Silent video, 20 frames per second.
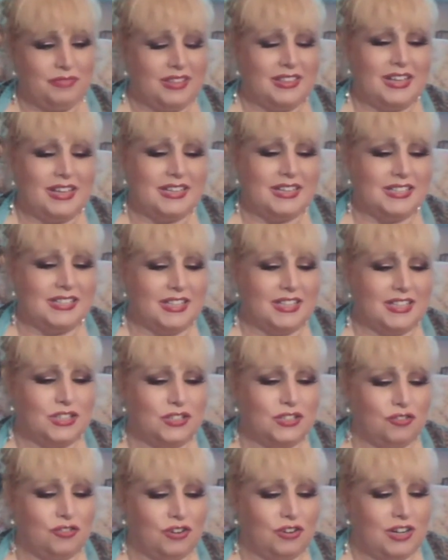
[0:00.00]

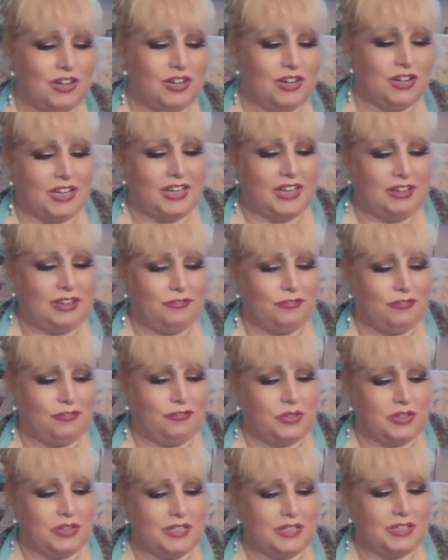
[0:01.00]
astrology for this
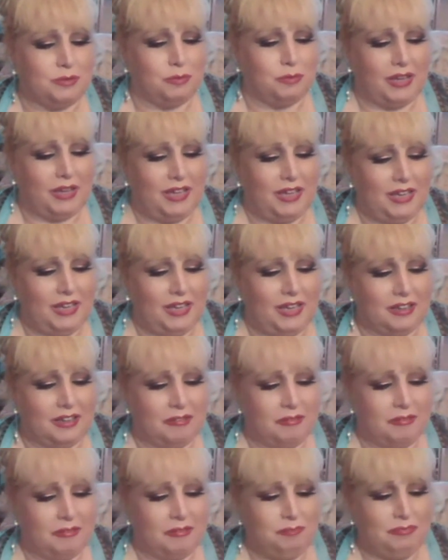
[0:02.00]
week.
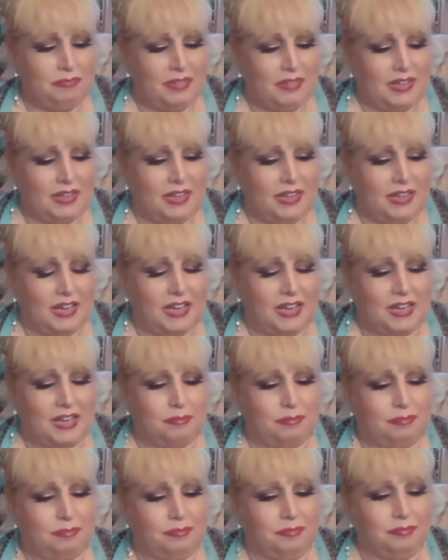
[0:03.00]

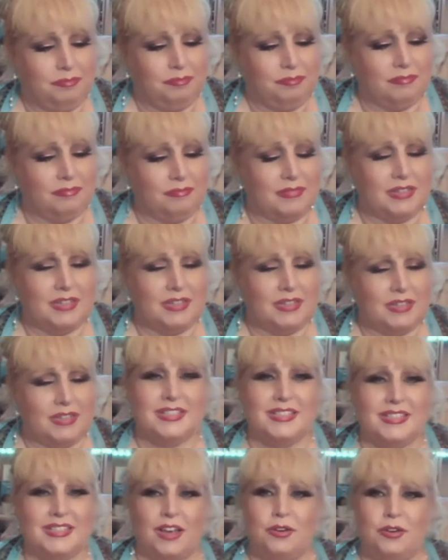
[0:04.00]
So
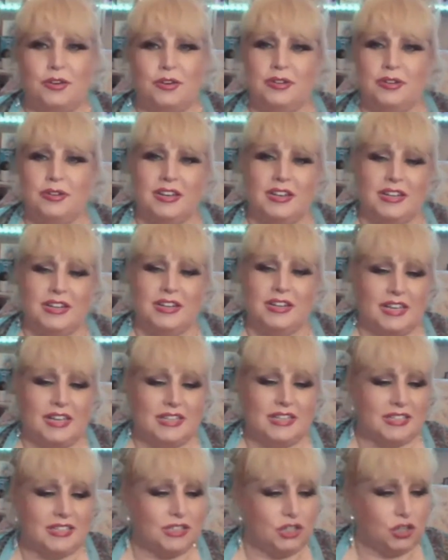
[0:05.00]
there's two
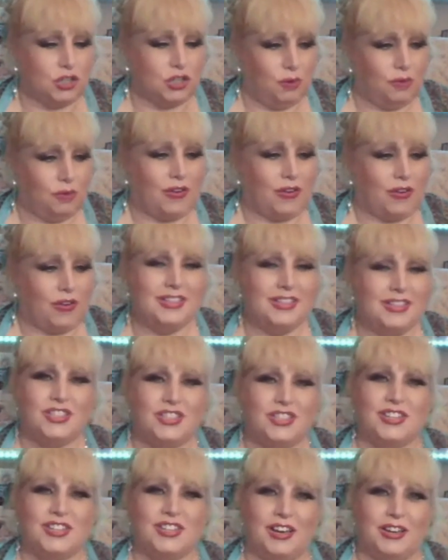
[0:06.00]
events going on
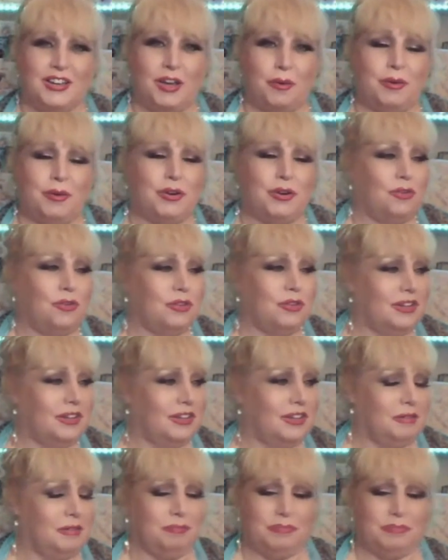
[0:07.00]
this
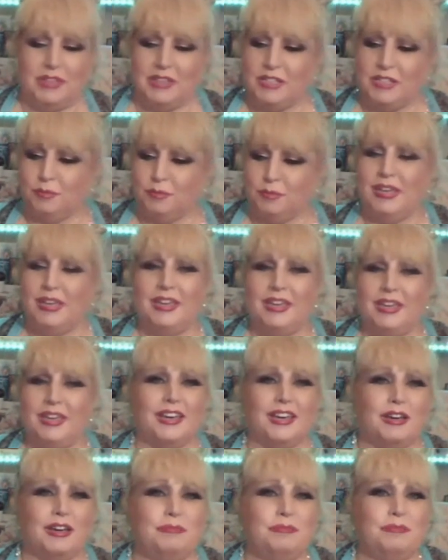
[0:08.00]
week. It's
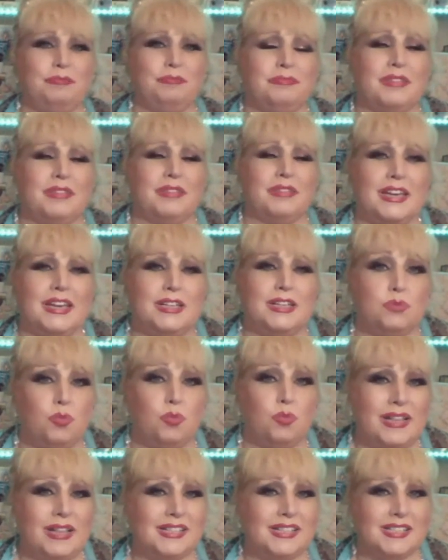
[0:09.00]
Wednesday.
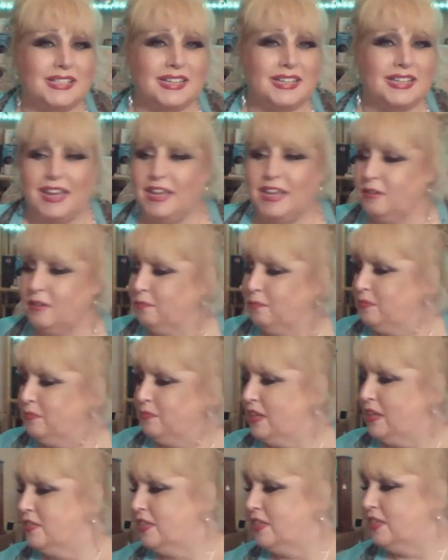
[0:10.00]

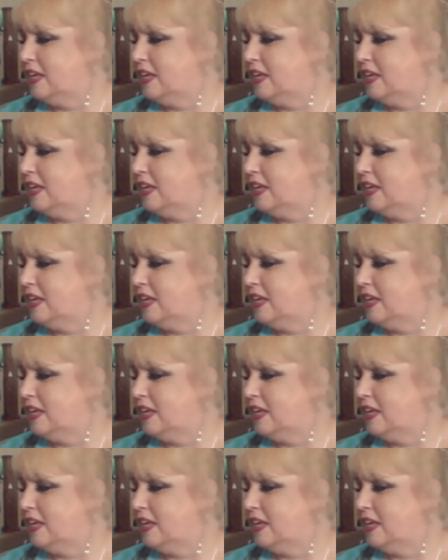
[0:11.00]
Let